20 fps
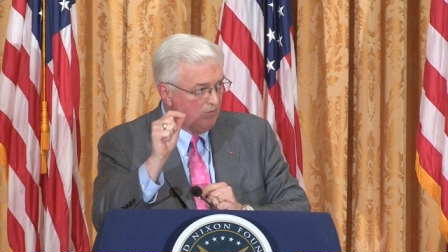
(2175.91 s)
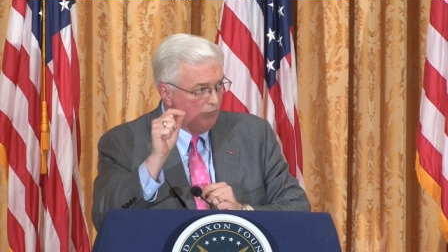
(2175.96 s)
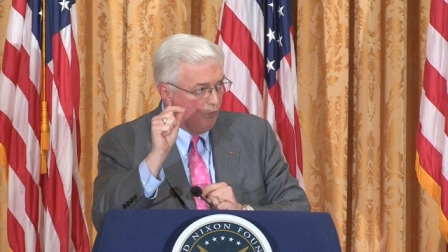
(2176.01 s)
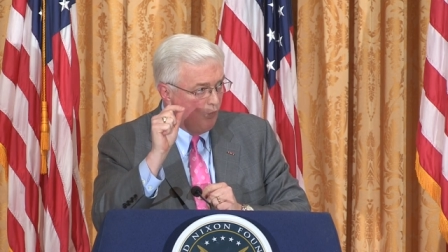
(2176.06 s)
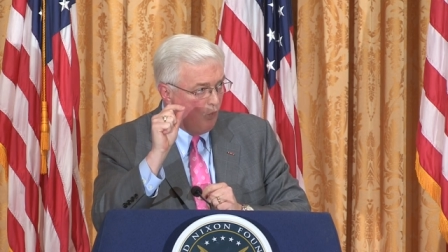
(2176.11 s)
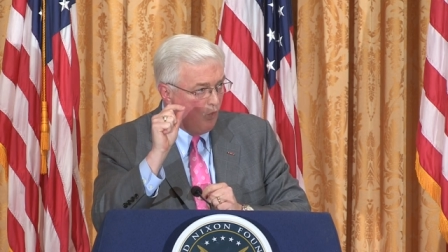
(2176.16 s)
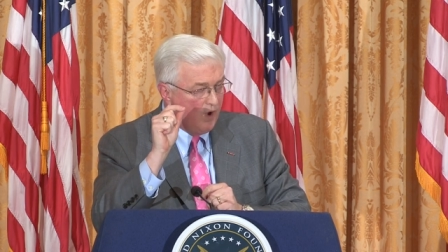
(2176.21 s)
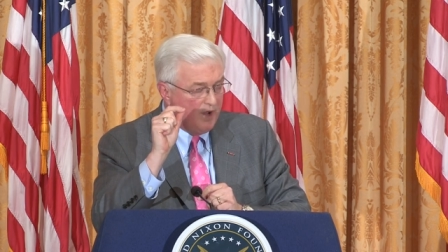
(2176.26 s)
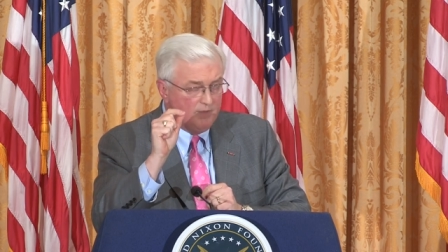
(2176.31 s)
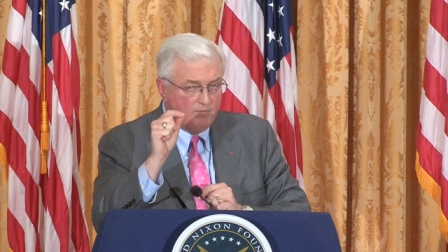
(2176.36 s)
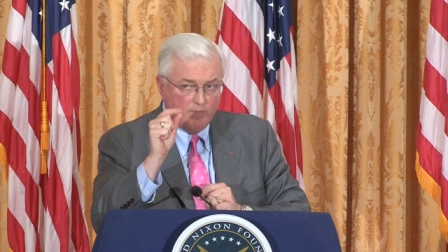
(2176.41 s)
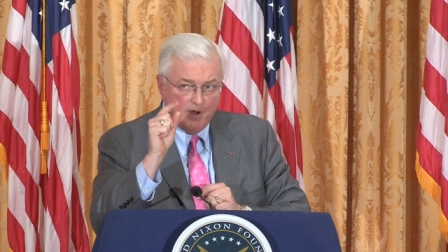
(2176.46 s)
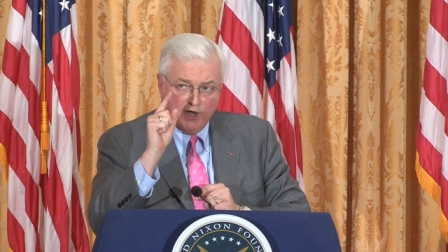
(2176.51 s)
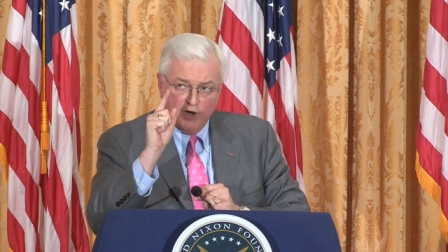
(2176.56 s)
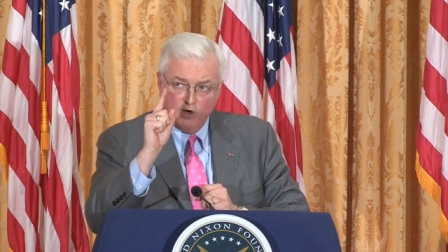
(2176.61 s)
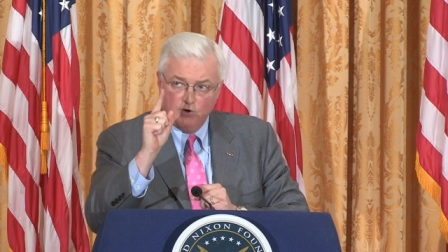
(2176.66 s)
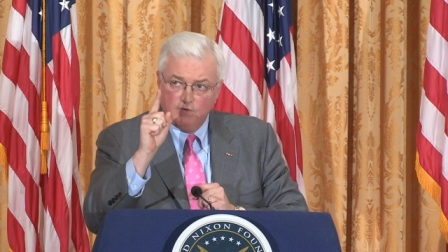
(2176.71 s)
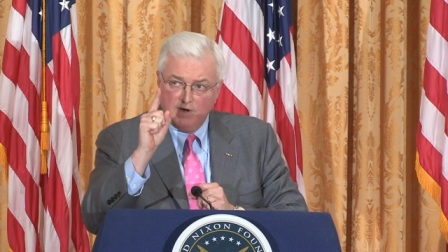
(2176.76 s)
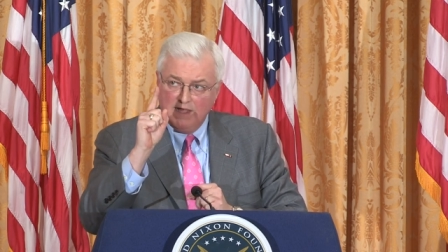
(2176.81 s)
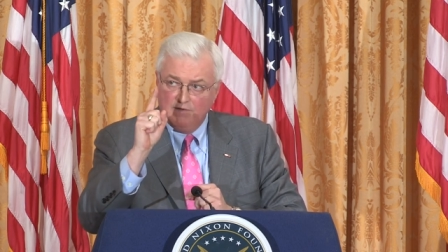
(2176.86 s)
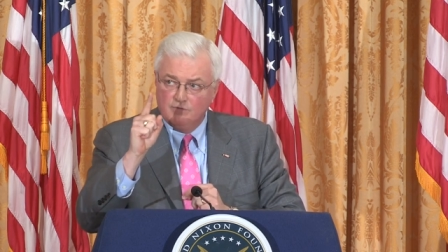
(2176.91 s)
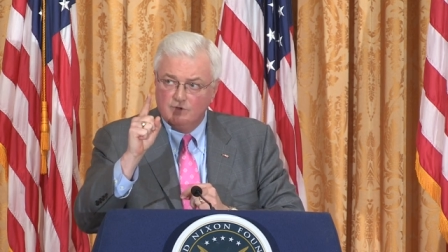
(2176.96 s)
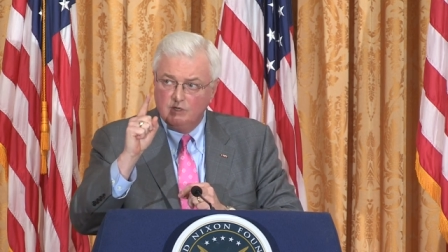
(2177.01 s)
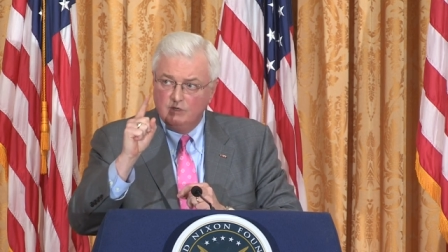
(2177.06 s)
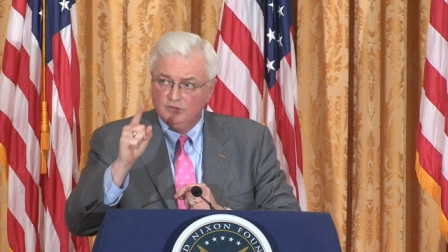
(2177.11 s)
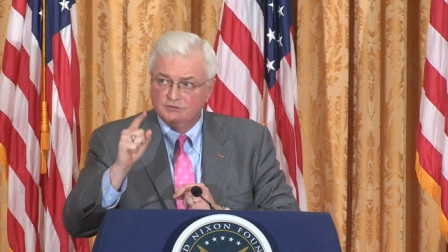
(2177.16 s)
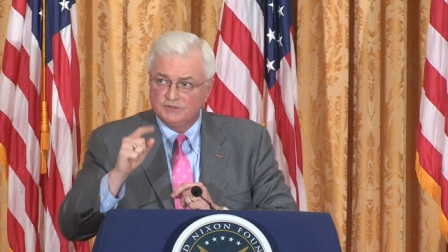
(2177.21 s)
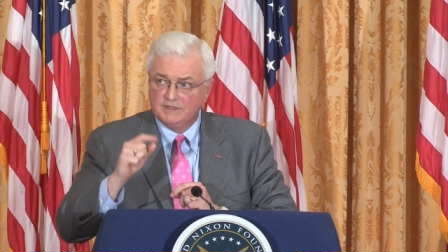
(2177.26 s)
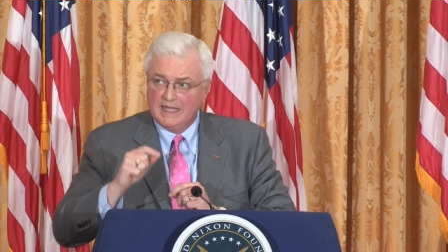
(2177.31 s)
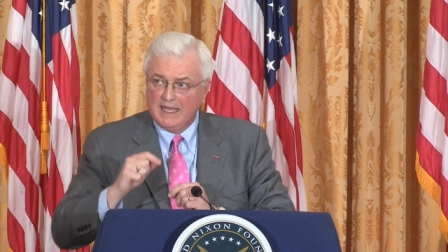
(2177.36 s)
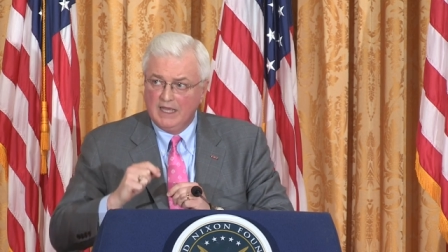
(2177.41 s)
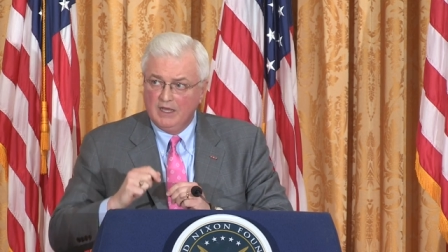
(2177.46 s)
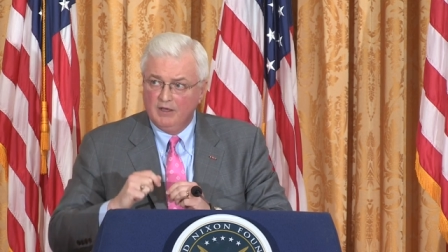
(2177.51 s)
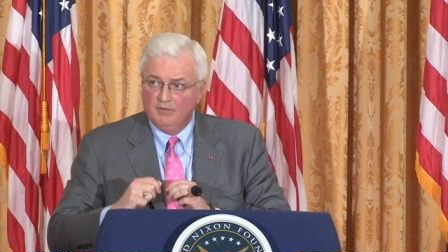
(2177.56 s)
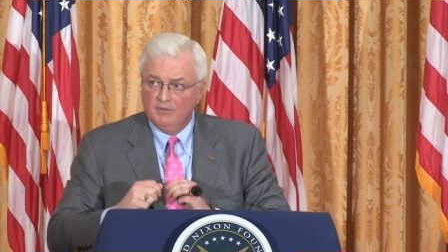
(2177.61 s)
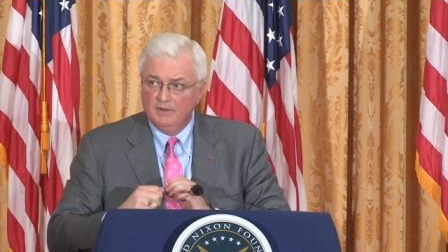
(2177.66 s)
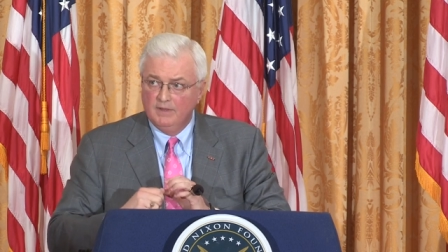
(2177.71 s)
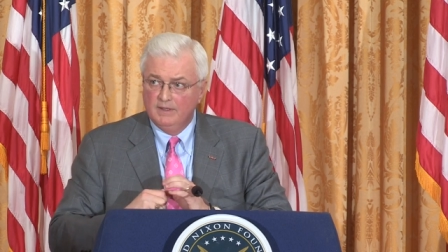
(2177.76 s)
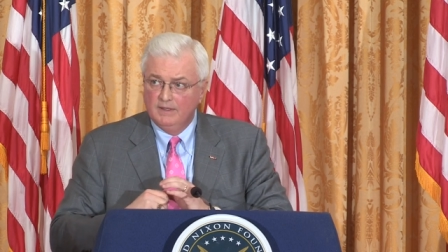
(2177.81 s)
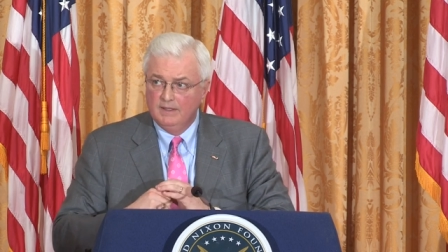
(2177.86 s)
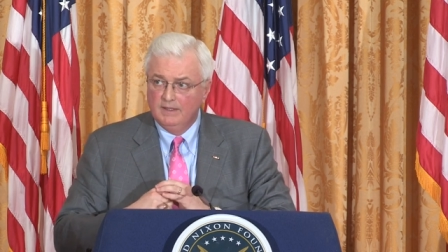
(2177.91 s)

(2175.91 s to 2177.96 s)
One aircraft goes down,